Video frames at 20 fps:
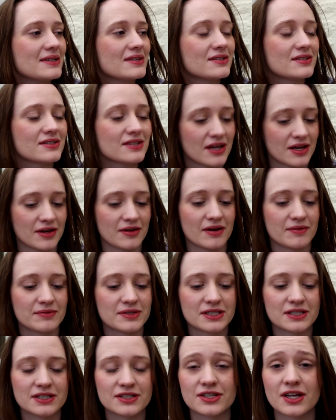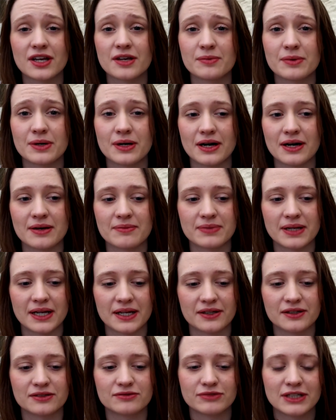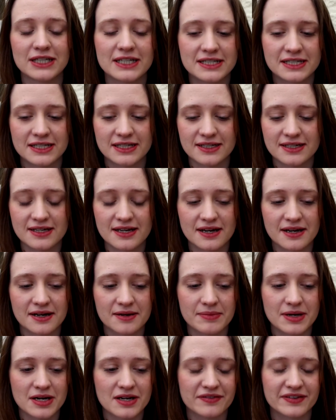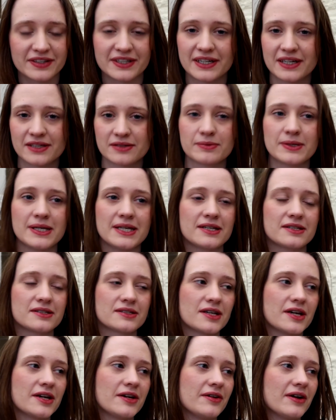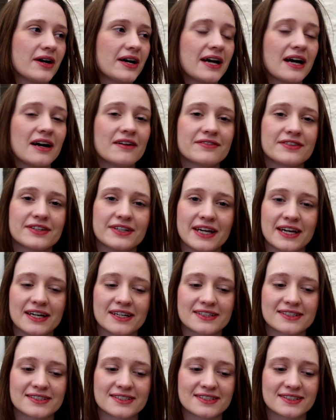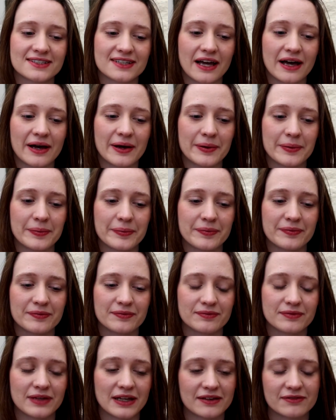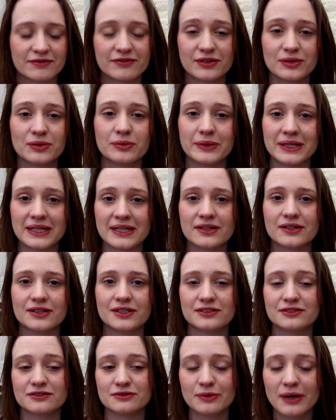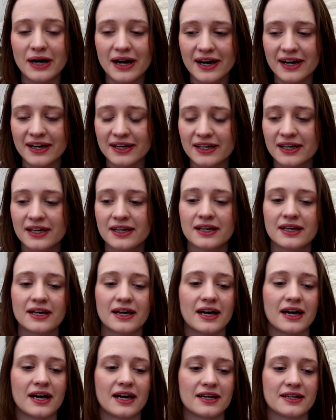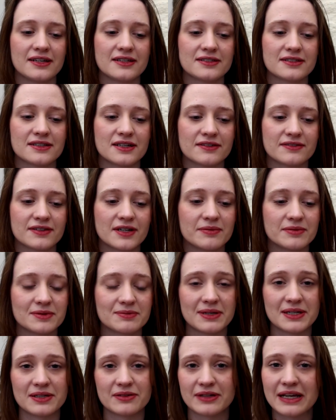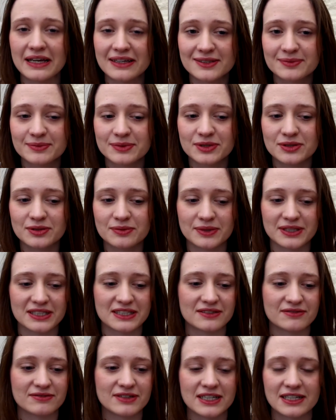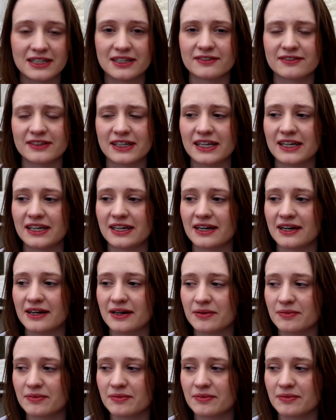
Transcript: So I'm just going to show you what I'm planning on reading over the next week. So I have the next full week off of work, and I've come to spend it on Exmoor, which is really lovely,